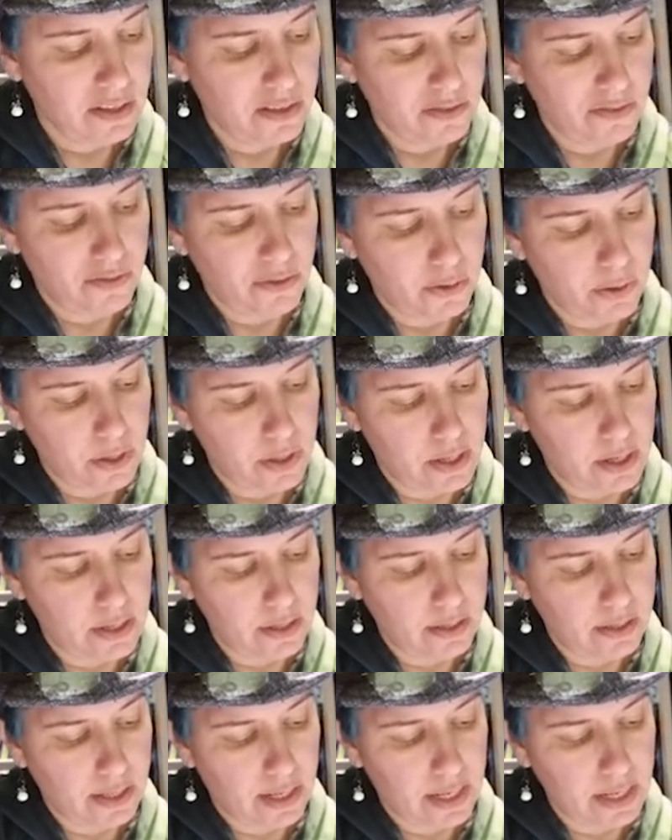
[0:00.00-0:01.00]
For this
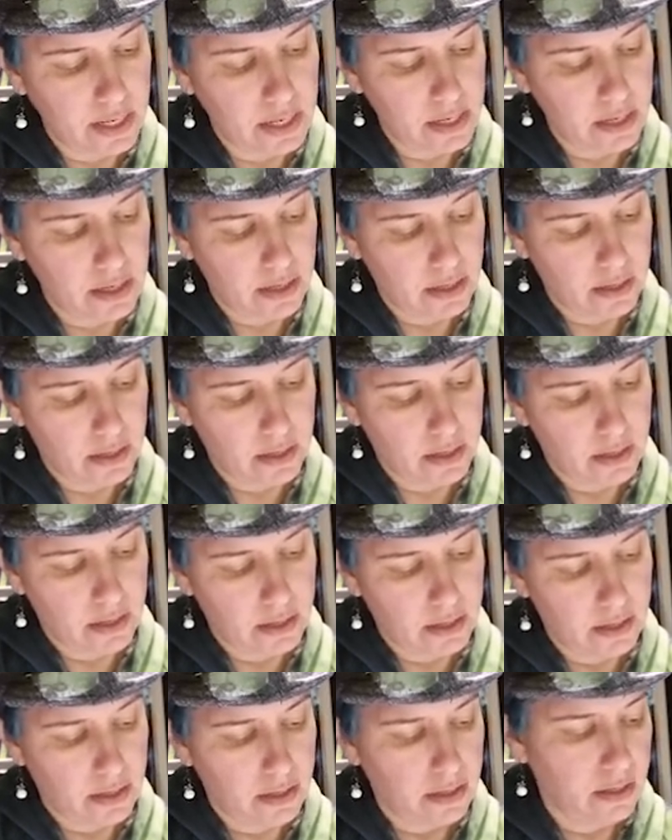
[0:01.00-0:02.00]
side,
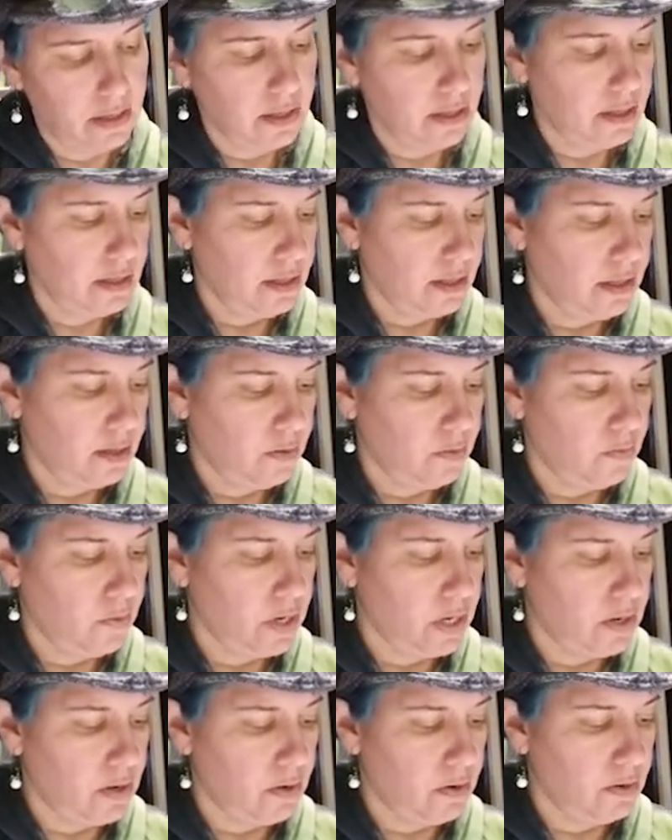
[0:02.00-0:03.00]
we
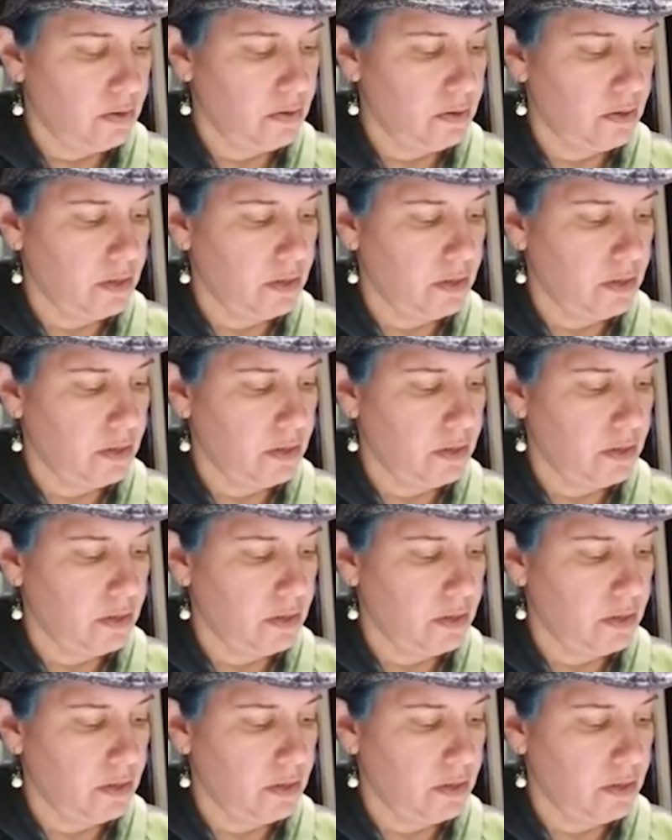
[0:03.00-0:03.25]
know